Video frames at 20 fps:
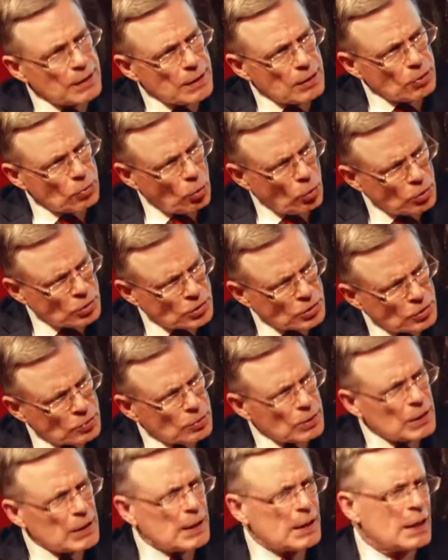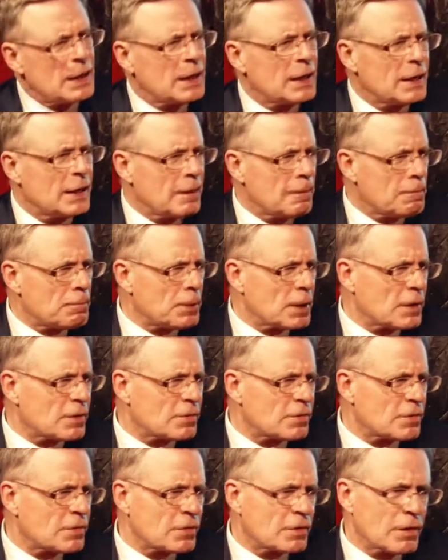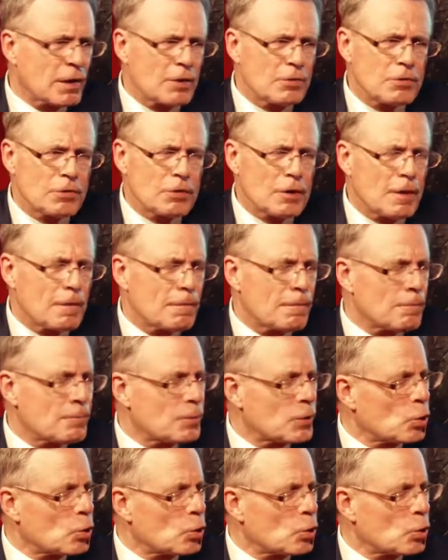also, if there's, as you know,